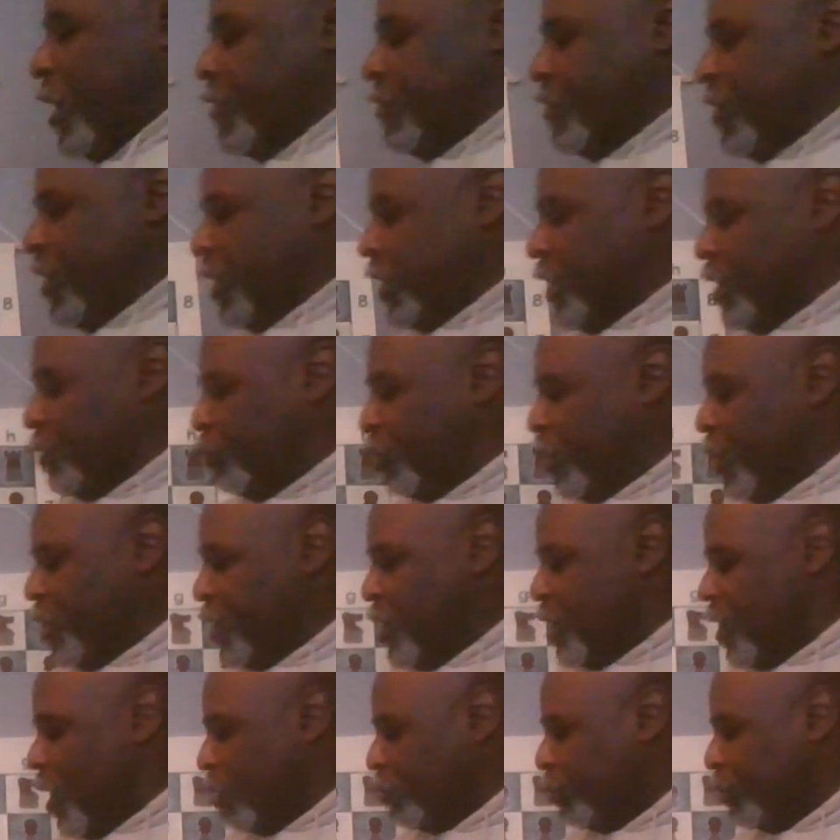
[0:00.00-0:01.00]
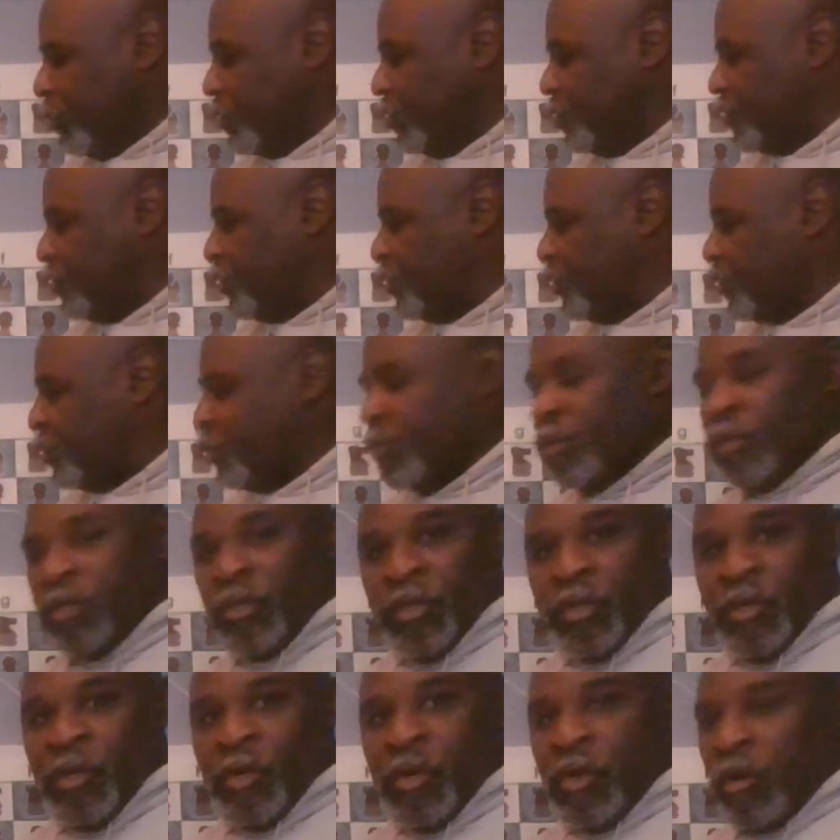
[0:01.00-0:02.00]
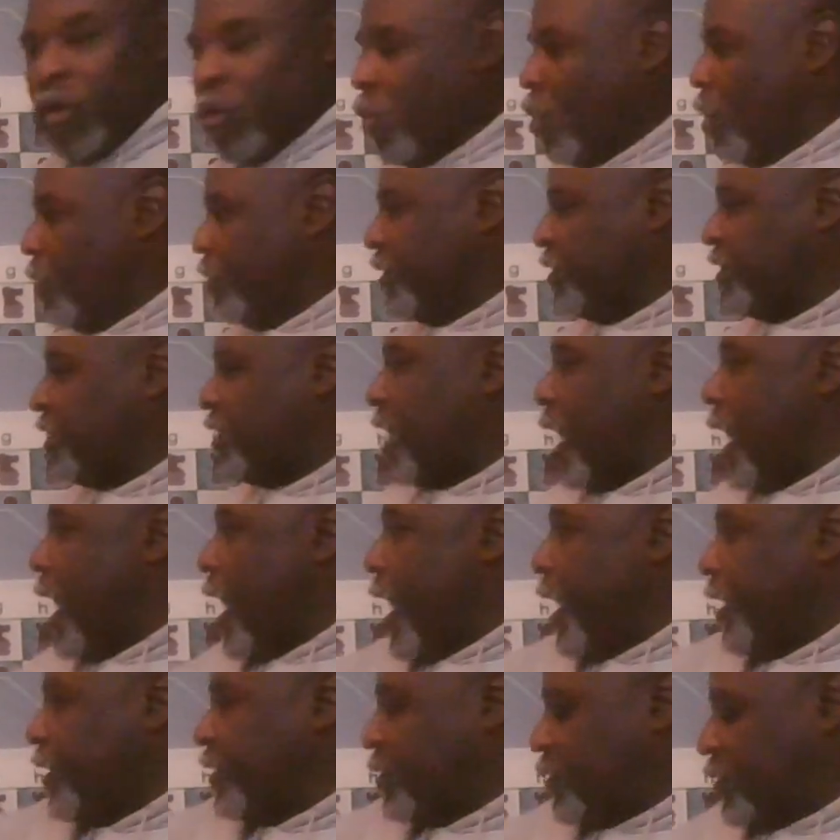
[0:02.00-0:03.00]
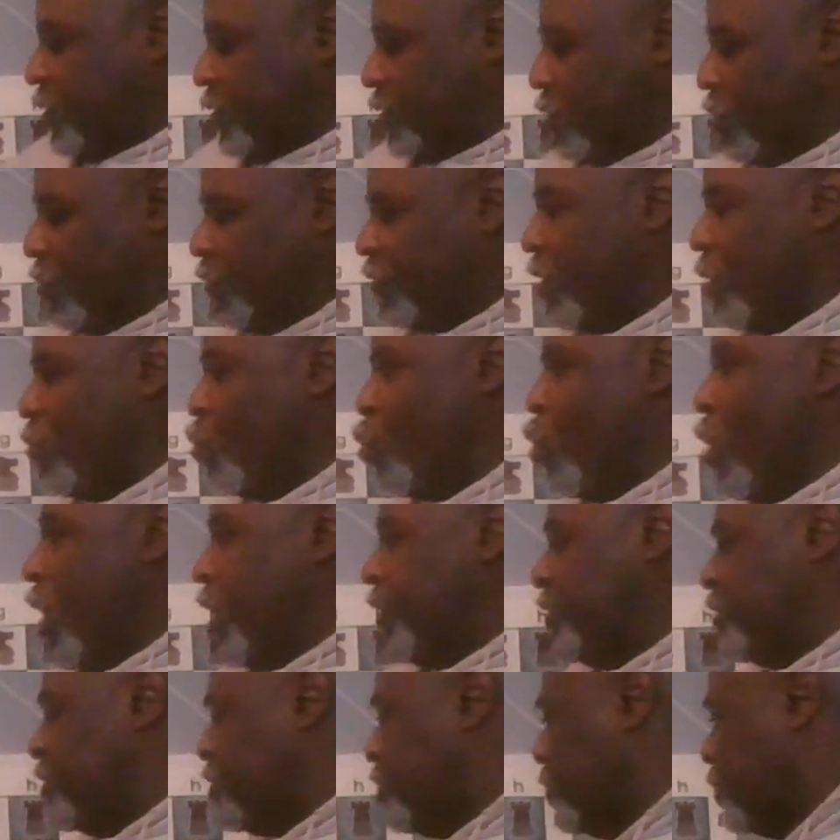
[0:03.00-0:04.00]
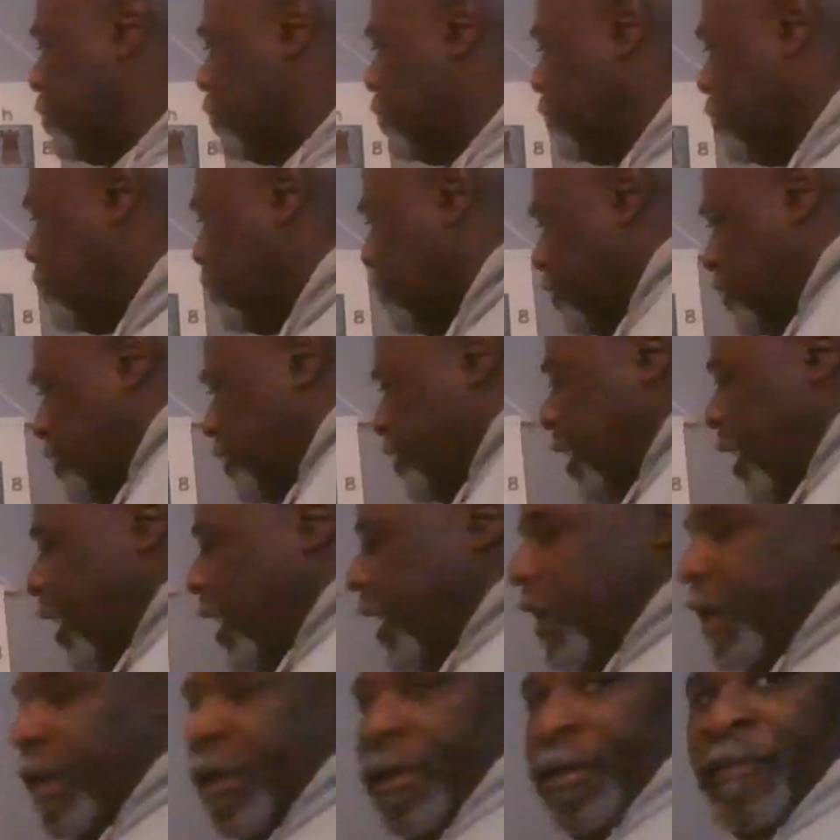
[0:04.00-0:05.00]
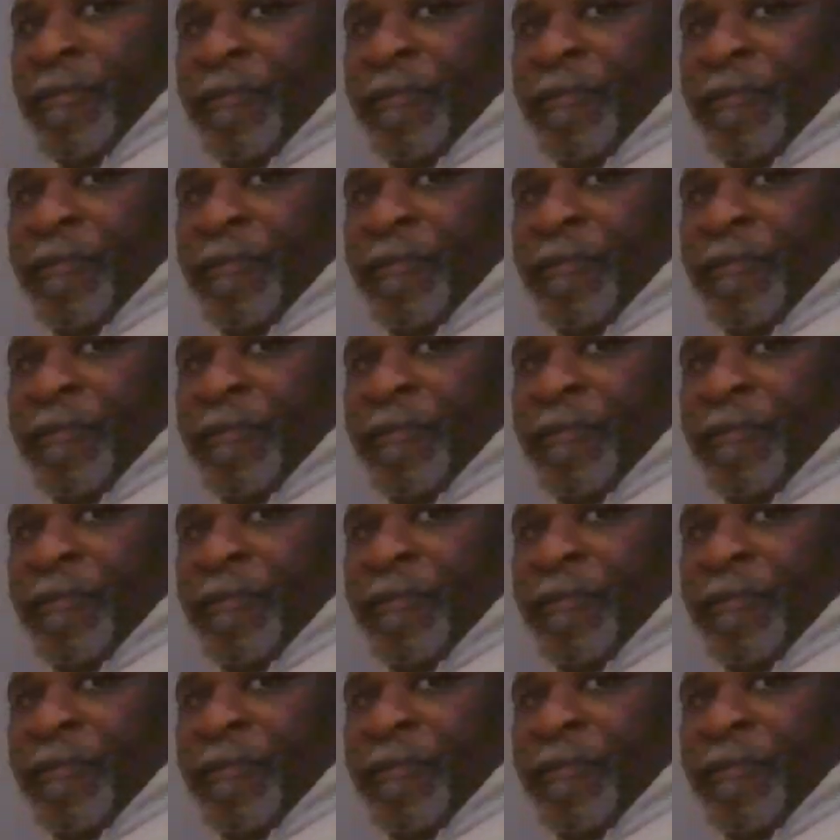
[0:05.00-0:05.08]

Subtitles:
and then he put numbers on the sides from 1 to 8.